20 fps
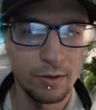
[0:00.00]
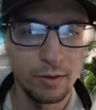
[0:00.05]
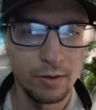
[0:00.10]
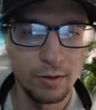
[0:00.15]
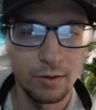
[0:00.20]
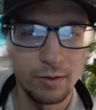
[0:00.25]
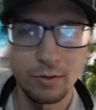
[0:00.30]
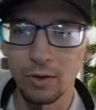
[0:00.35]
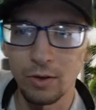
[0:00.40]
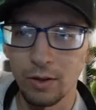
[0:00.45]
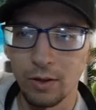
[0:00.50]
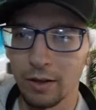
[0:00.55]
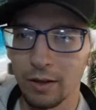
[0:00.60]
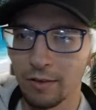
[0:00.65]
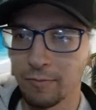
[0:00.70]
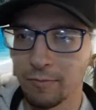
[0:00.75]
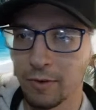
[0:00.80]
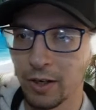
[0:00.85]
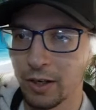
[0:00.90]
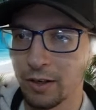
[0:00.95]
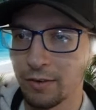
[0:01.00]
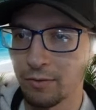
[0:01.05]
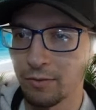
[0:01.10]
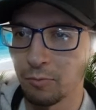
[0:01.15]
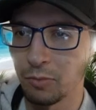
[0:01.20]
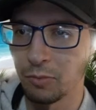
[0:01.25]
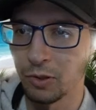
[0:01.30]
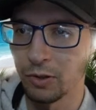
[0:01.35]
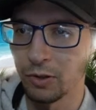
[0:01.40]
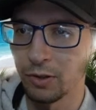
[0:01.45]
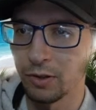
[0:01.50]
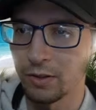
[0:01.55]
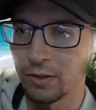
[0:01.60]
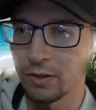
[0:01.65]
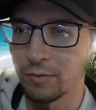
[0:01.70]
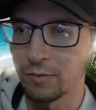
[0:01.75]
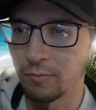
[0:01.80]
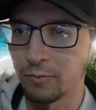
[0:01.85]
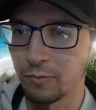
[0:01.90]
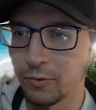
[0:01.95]
So I think I might even blur it some
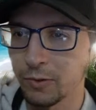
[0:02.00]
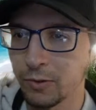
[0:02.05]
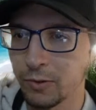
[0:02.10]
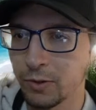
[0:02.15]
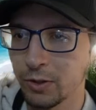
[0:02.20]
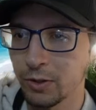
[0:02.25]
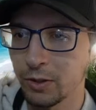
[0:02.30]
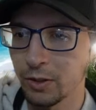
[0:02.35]
more.